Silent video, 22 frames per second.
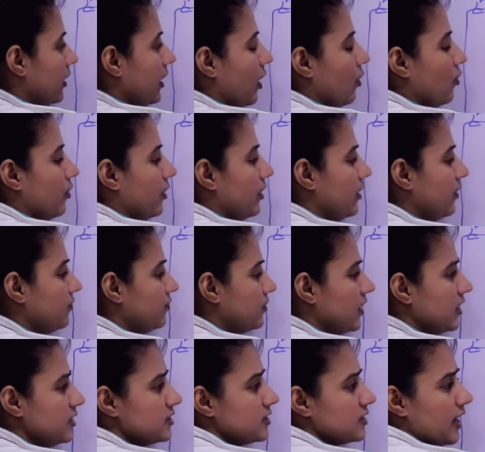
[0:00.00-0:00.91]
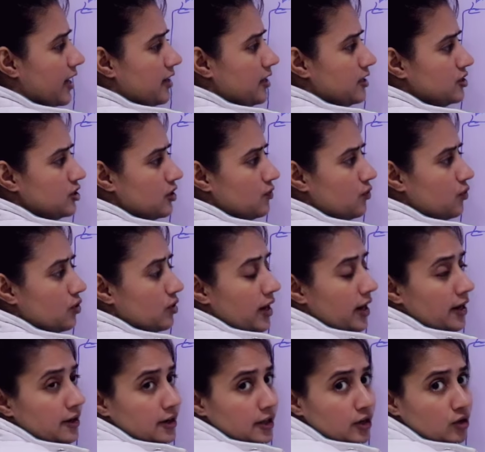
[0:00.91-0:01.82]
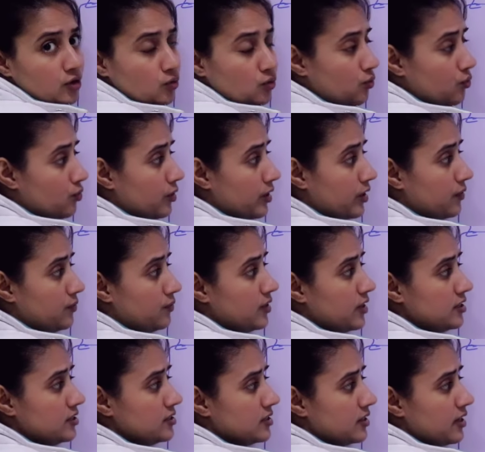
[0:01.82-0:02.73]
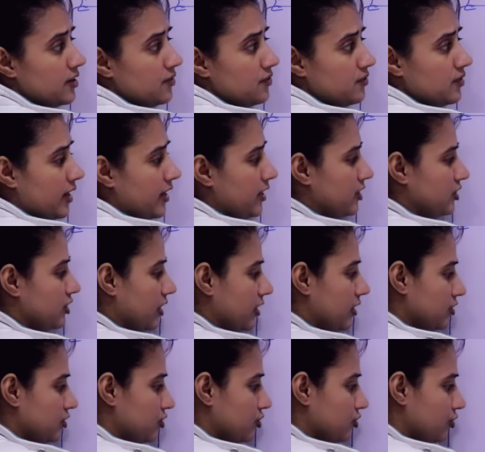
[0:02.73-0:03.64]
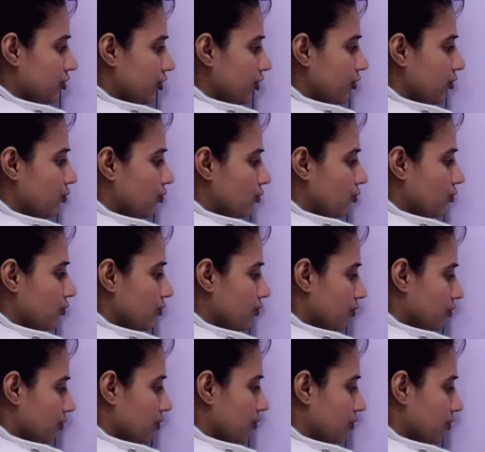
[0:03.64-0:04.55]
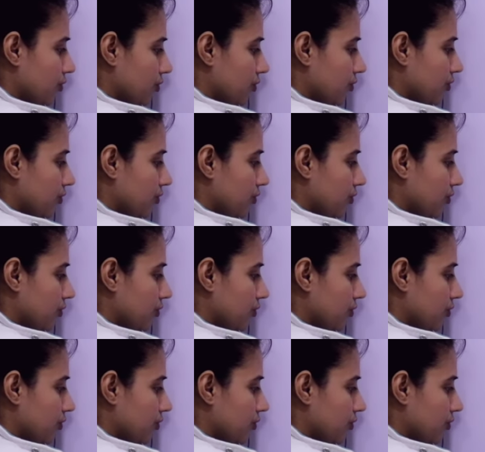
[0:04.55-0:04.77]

Now, if this condition for continue, if this if condition is true,